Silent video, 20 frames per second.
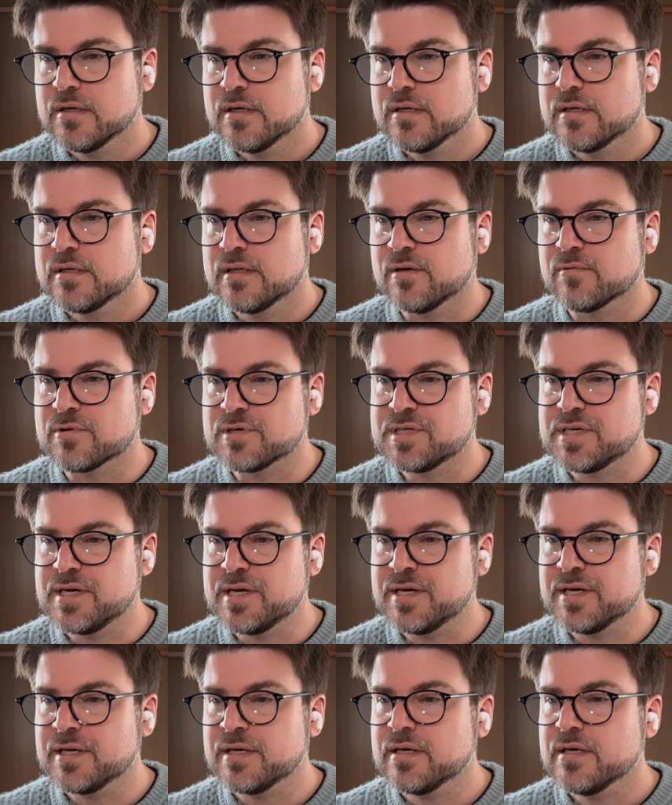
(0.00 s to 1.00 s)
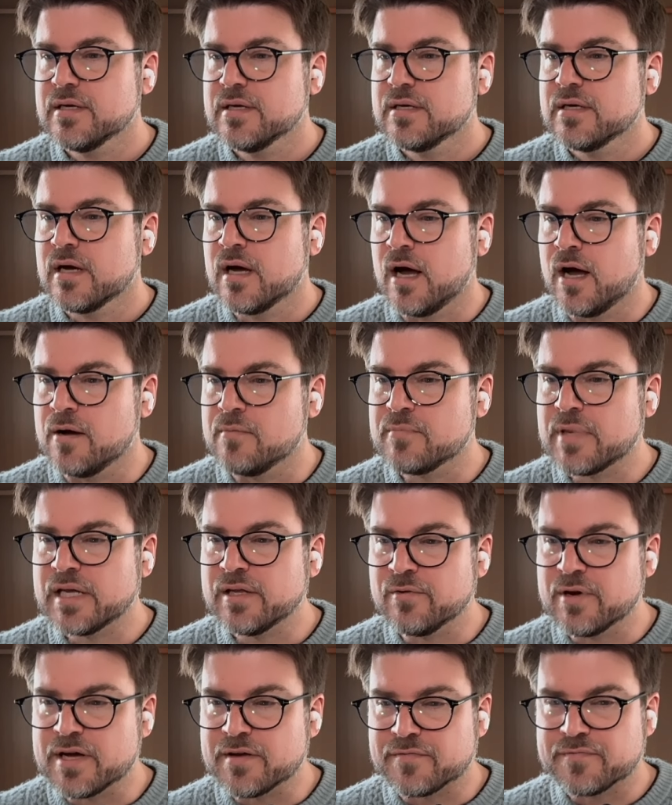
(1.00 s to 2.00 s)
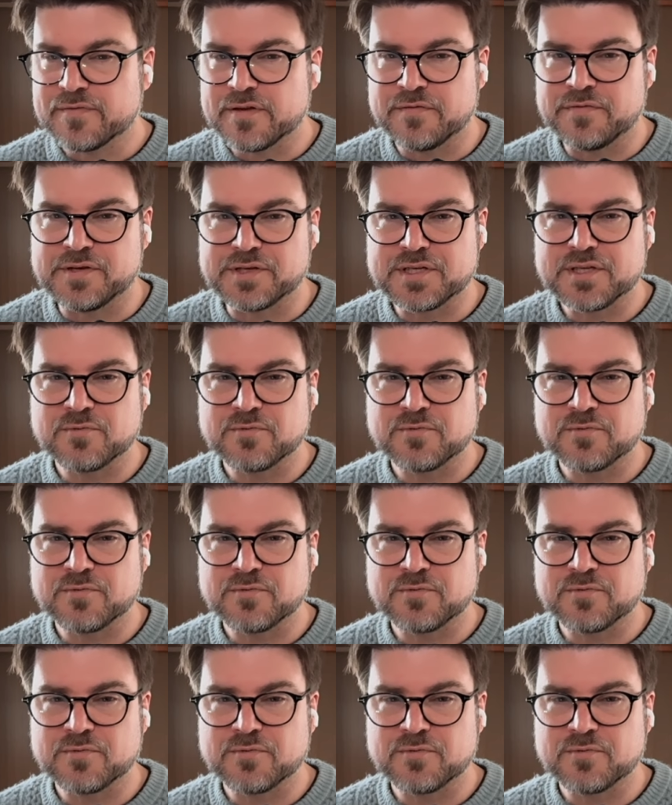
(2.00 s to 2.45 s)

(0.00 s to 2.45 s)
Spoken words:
that we're seeing. By the way, if you see the